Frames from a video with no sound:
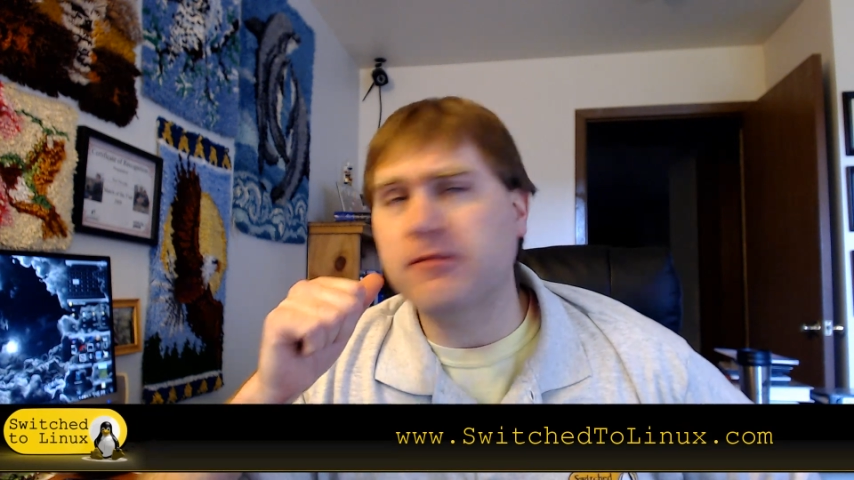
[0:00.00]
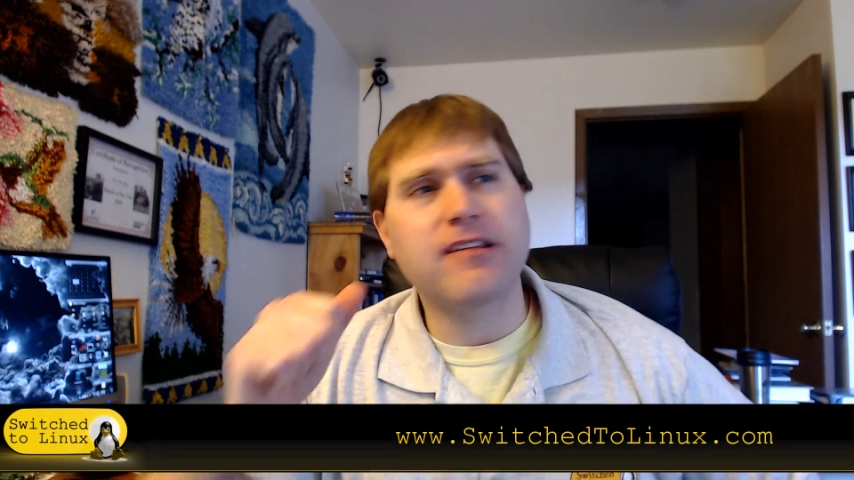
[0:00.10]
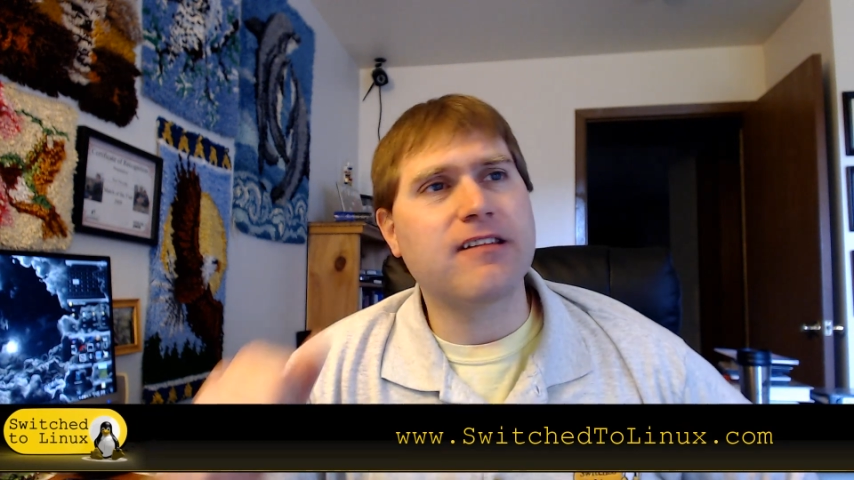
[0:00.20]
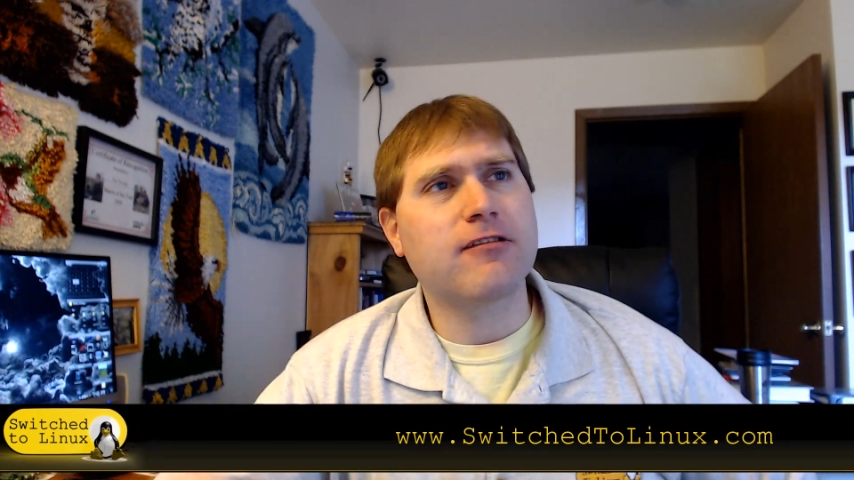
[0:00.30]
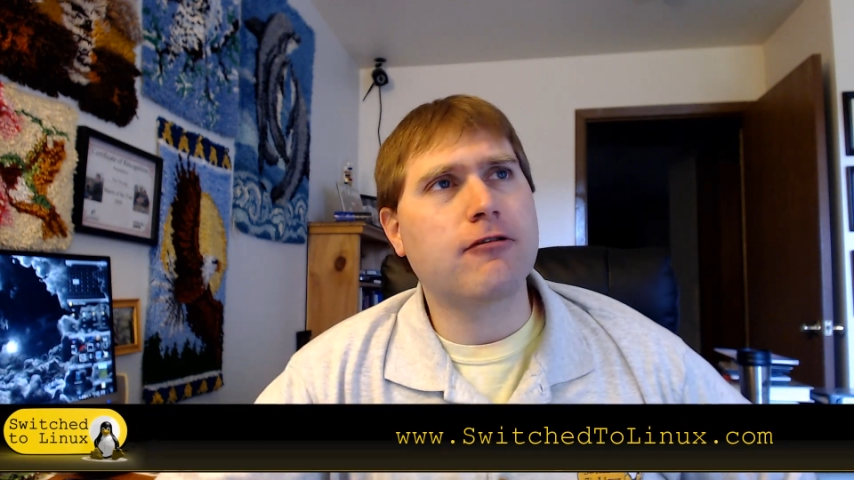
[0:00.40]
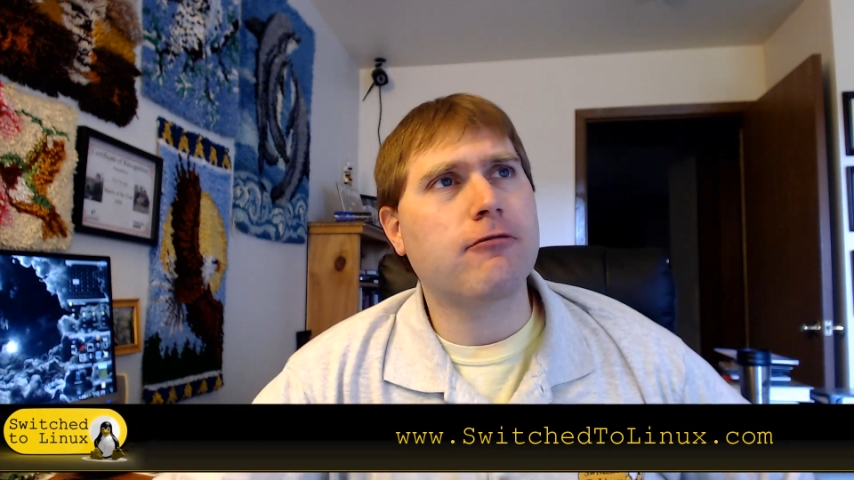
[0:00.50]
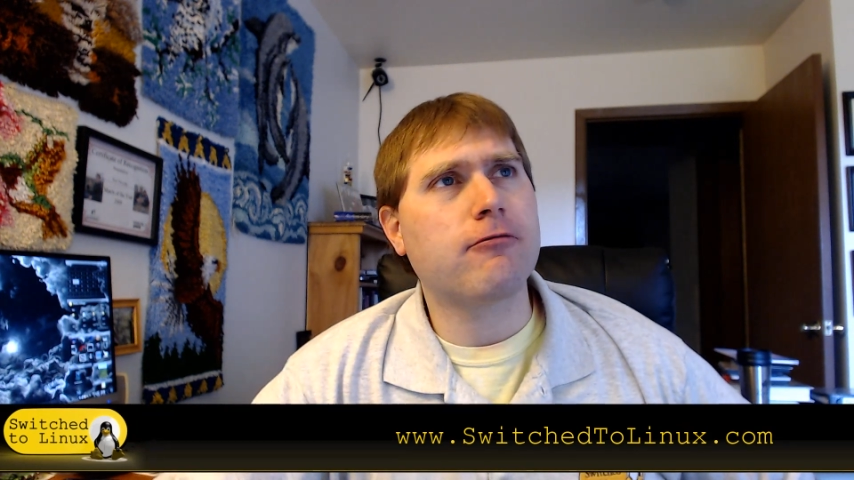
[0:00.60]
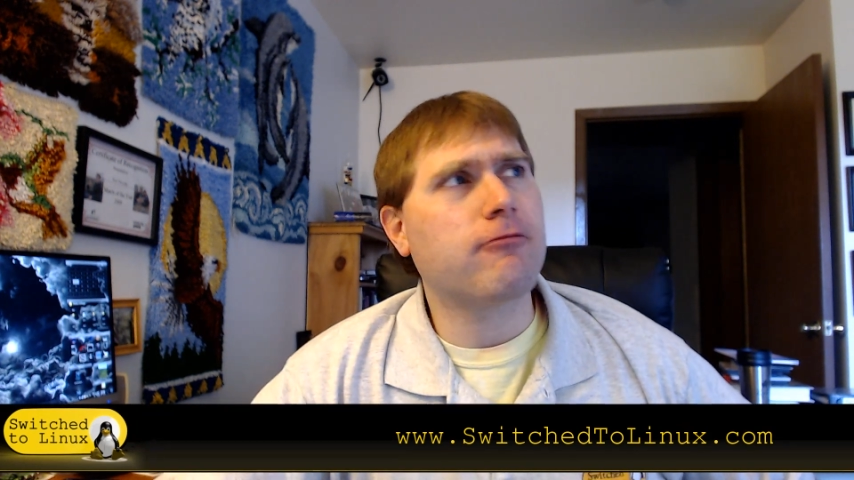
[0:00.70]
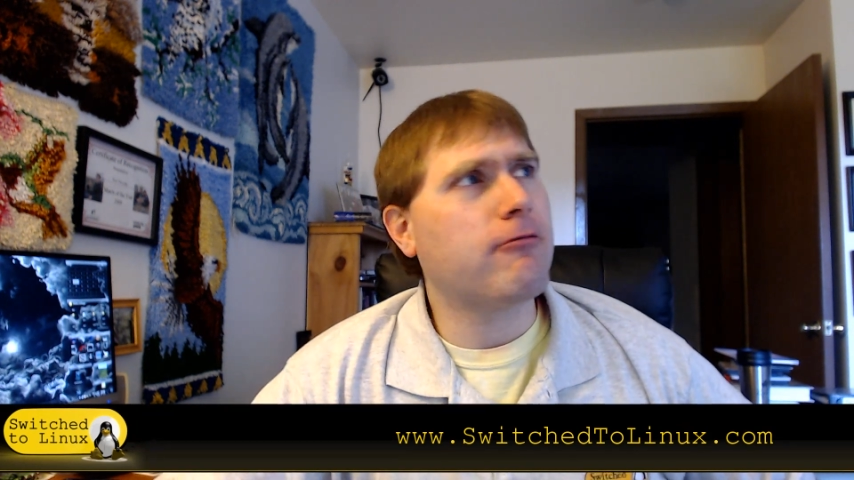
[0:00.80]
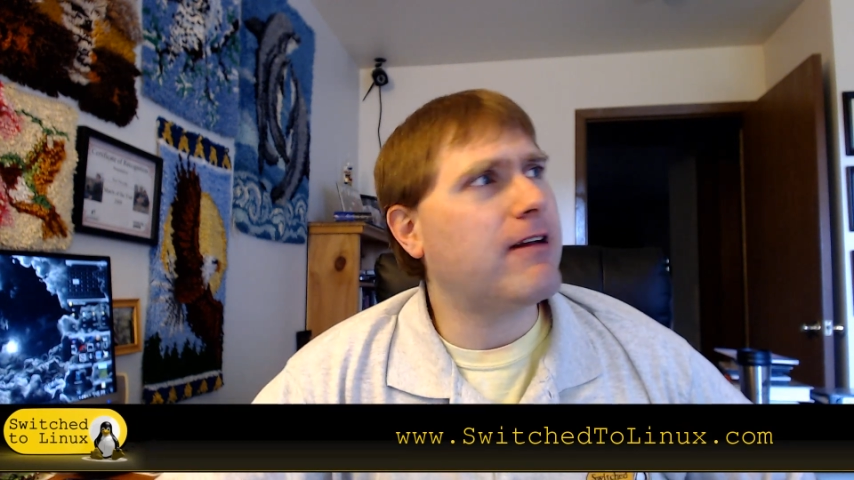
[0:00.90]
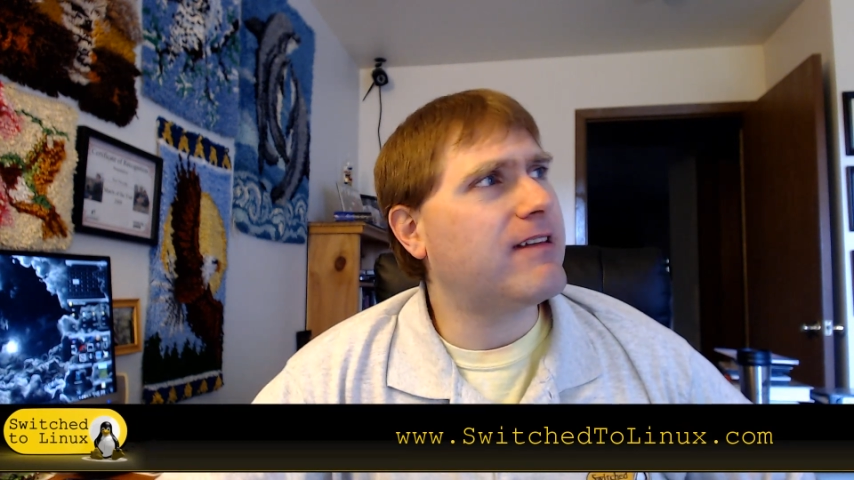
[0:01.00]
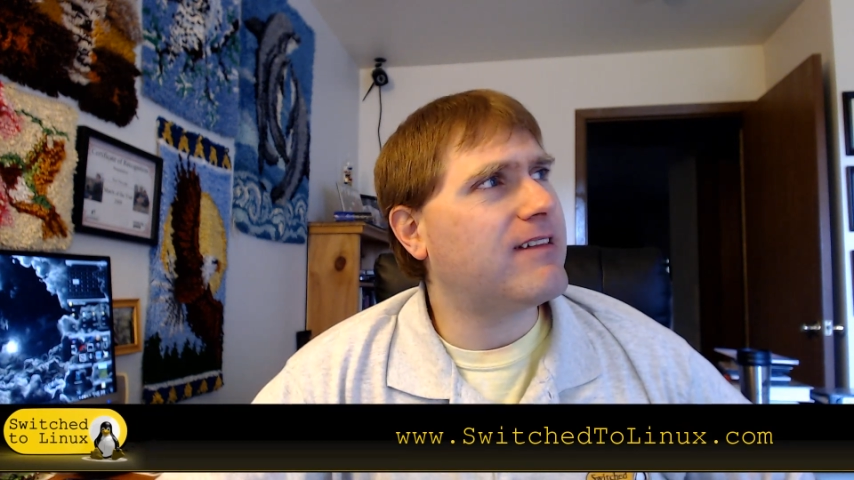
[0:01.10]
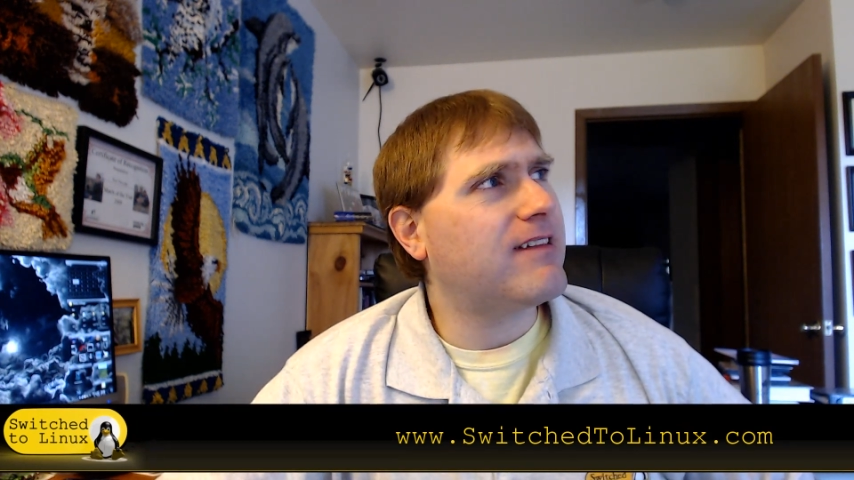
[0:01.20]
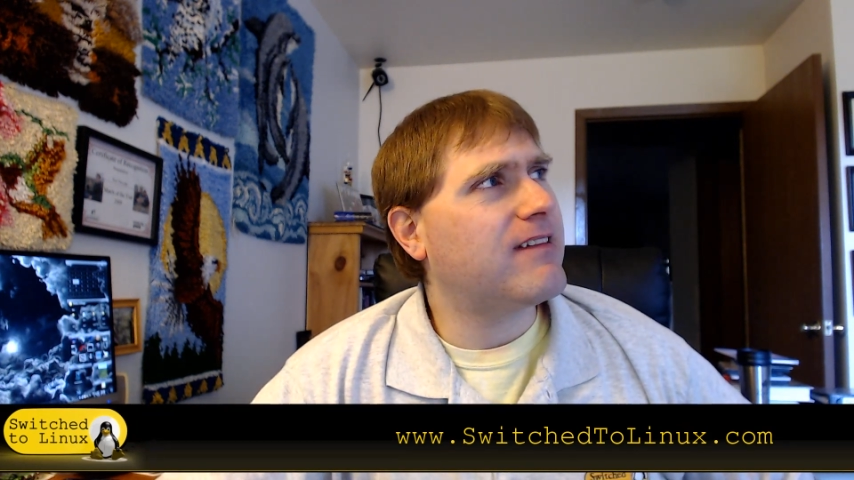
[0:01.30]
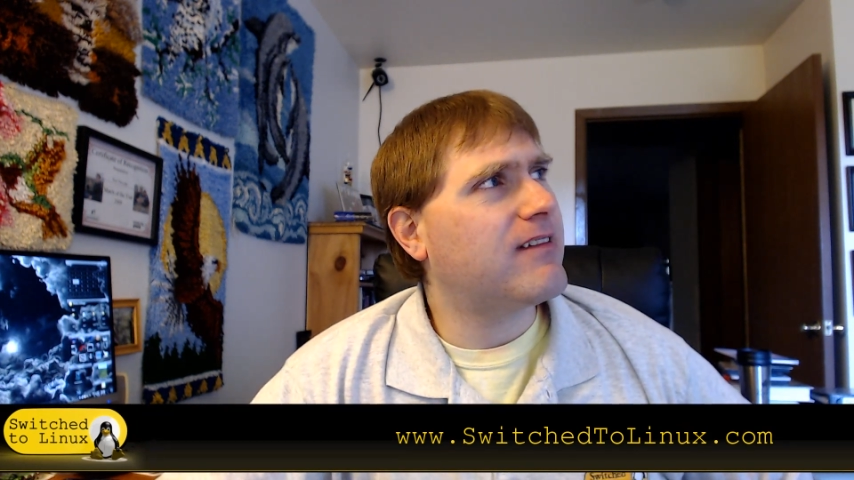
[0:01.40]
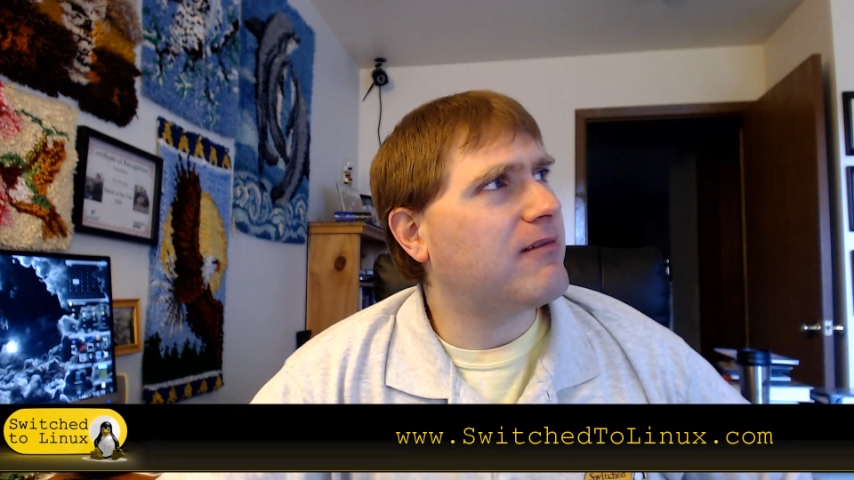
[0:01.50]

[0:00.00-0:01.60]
was this Chris's,